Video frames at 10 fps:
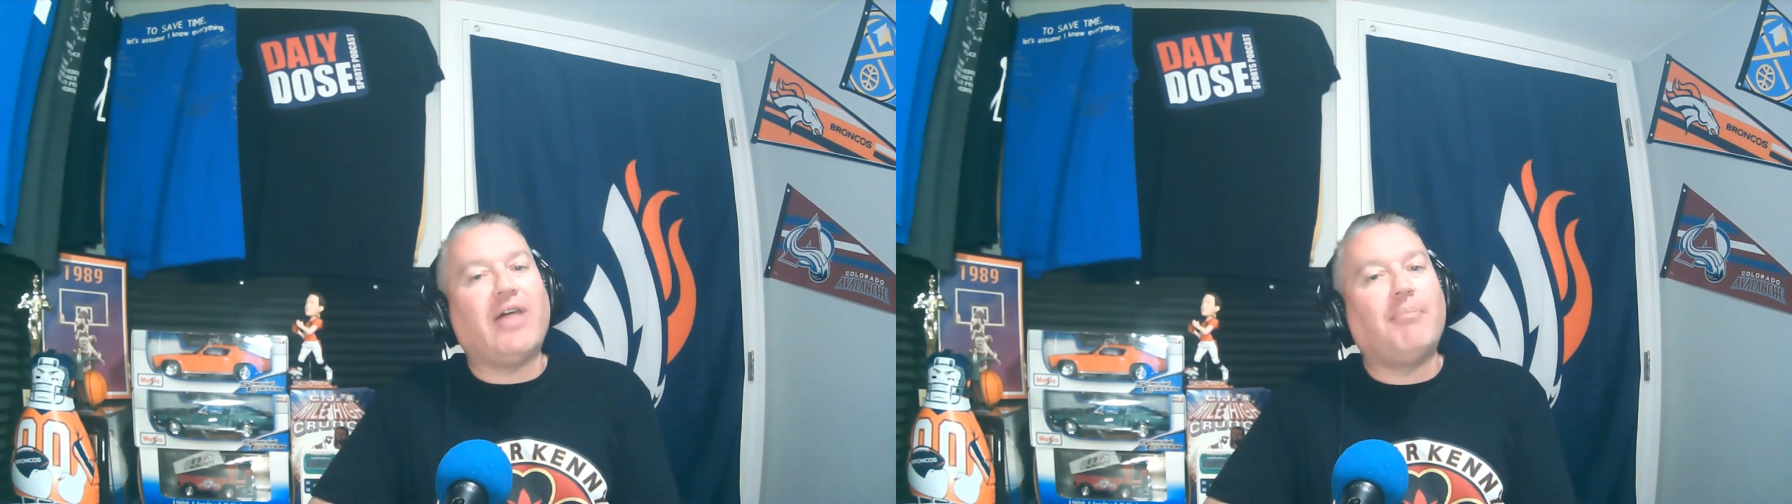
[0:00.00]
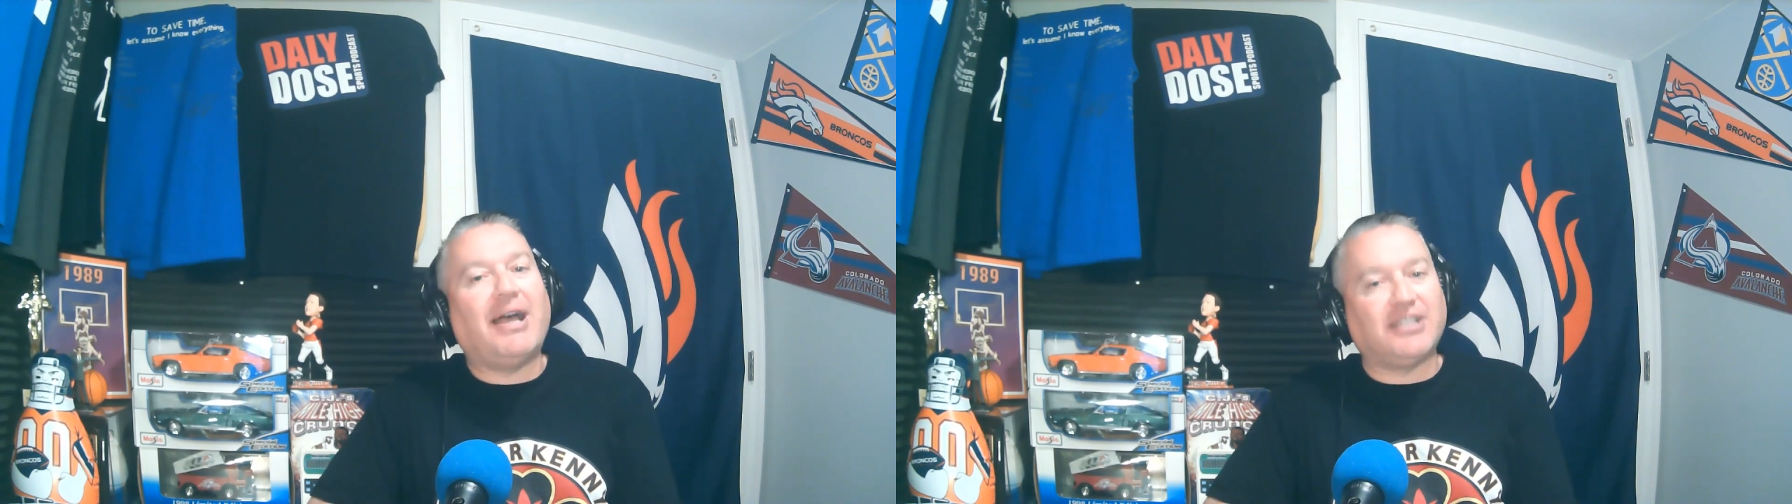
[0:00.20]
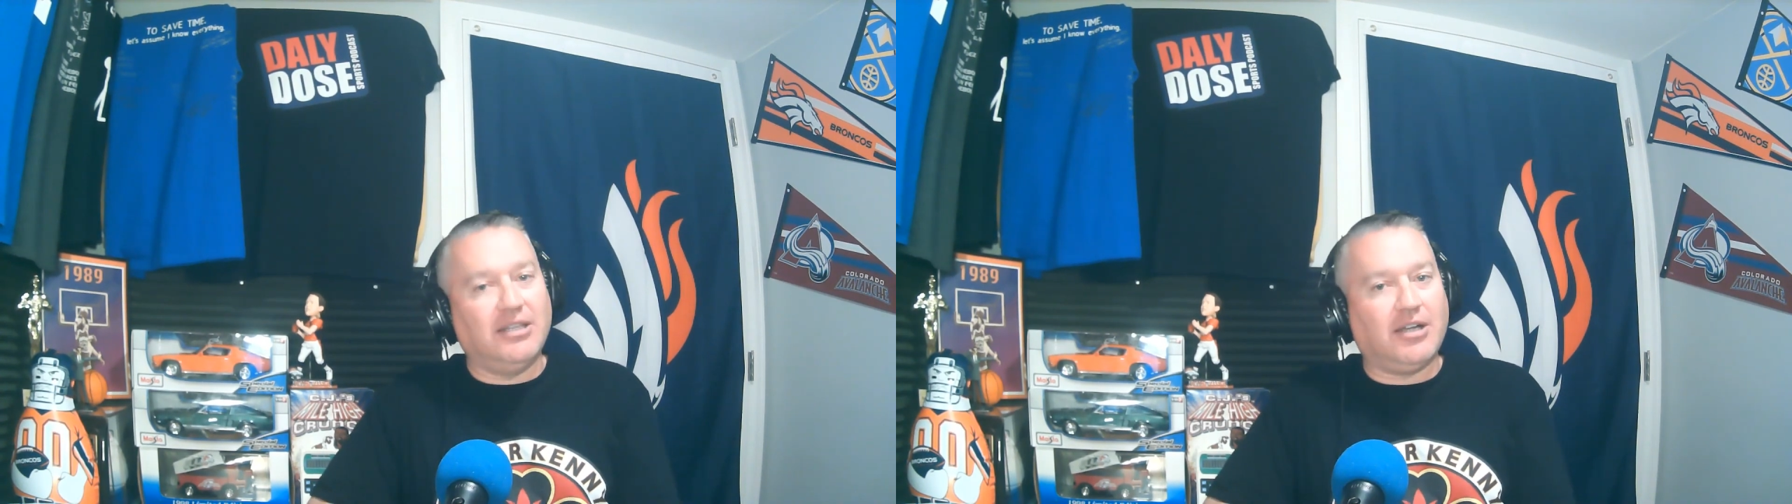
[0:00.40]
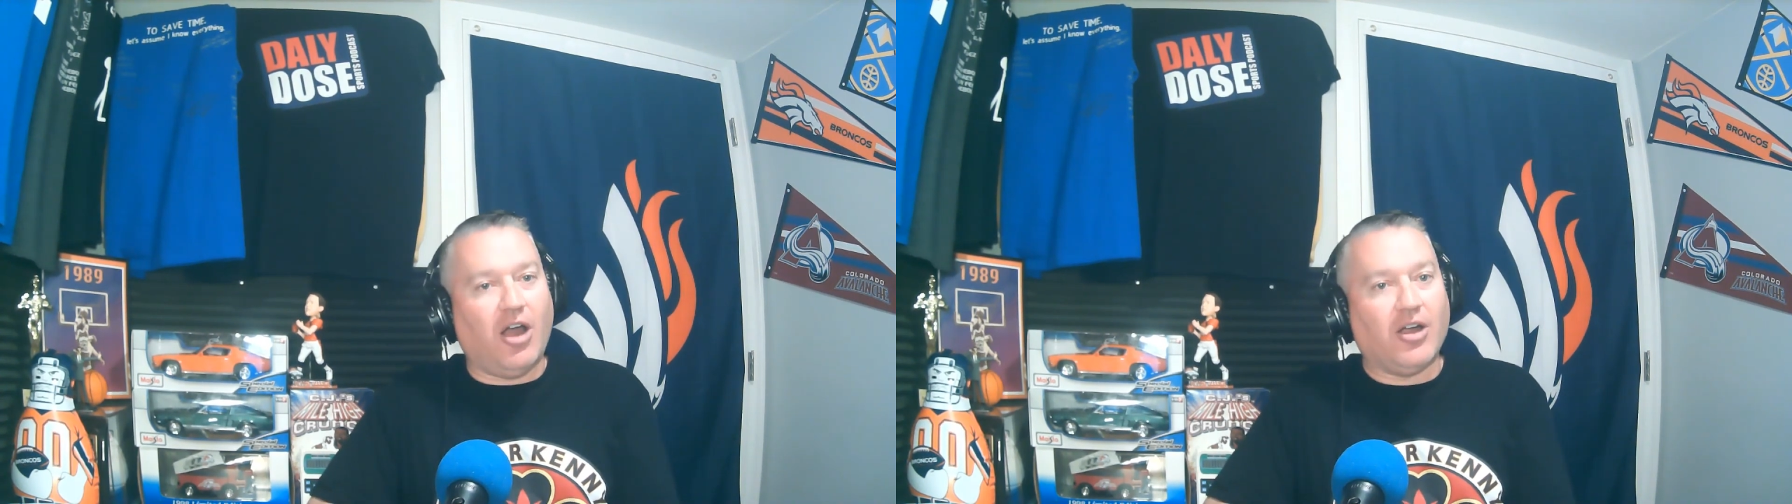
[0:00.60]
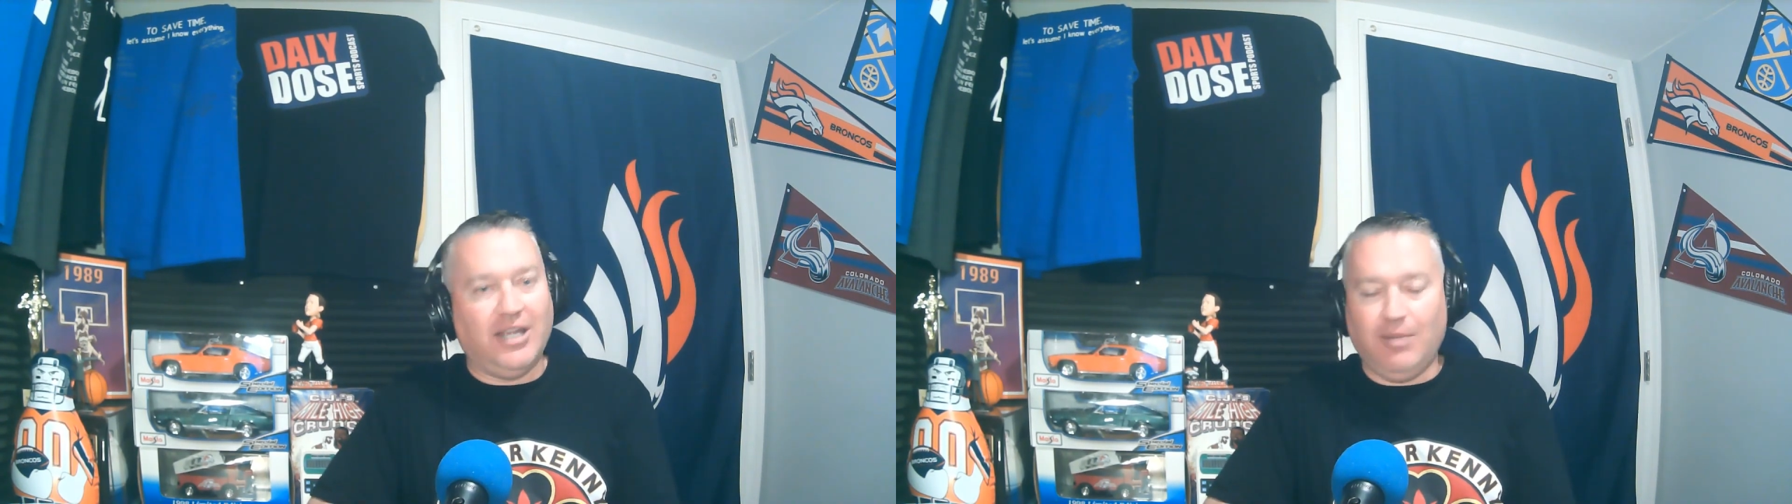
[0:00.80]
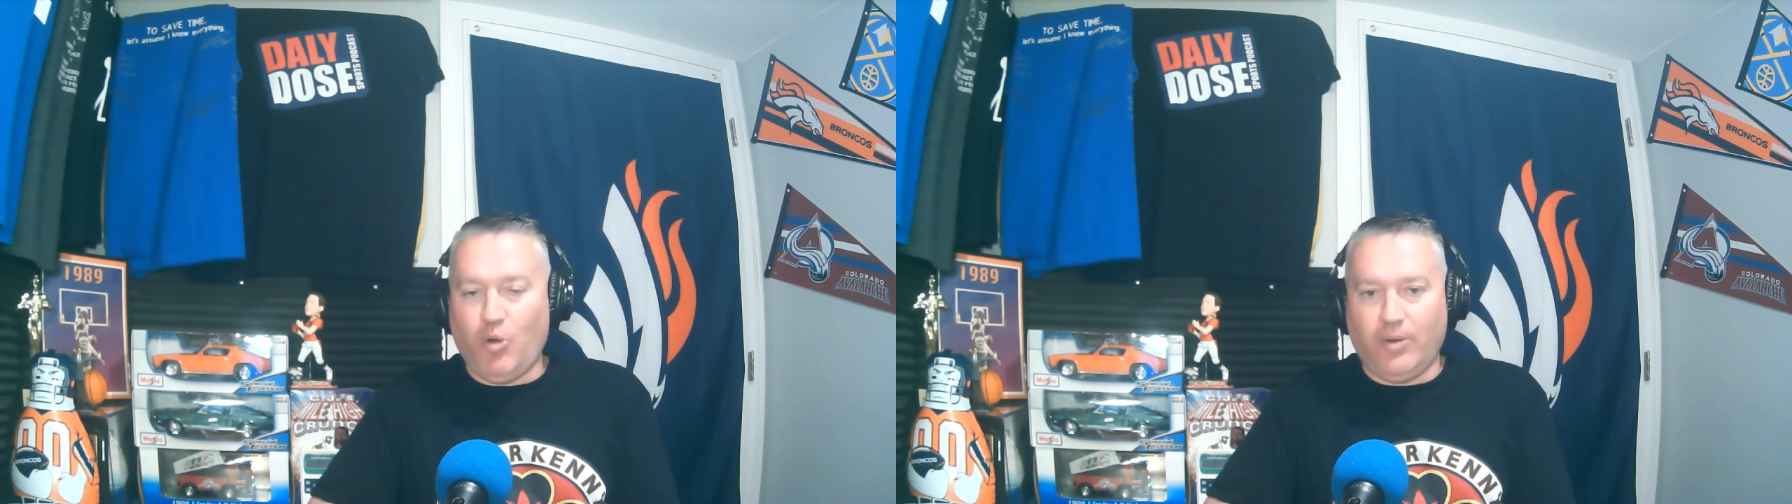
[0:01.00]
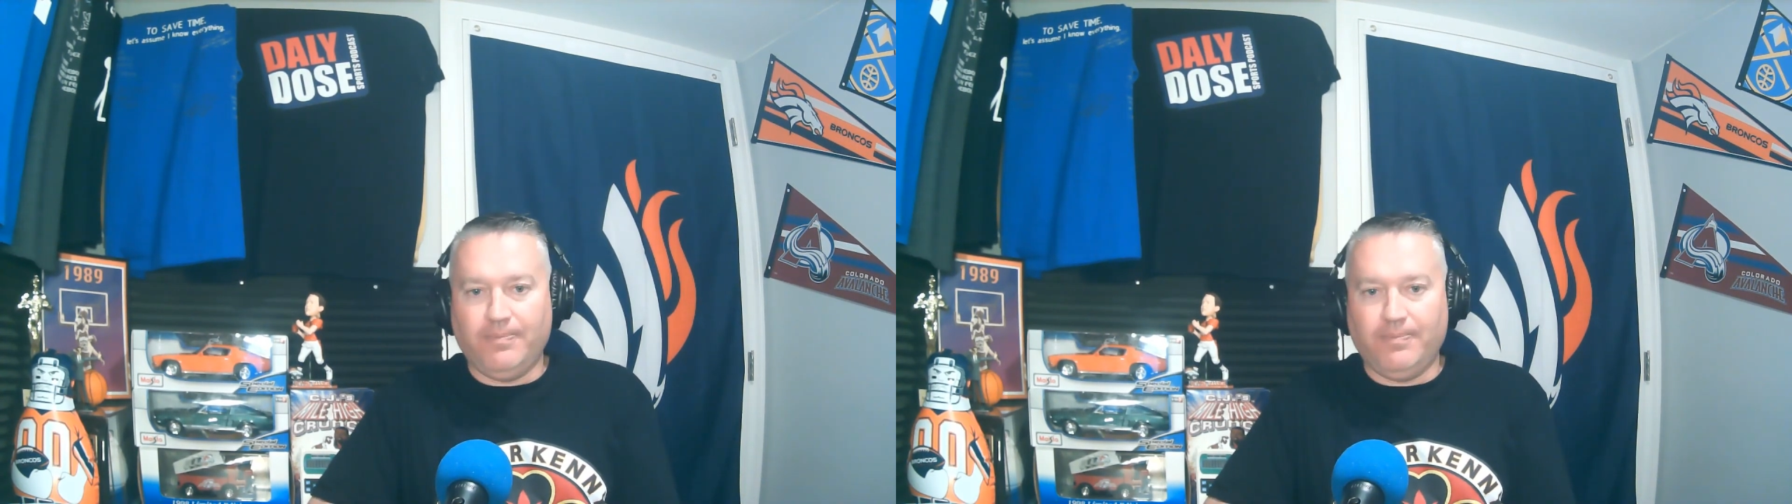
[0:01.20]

that mask in the car anymore.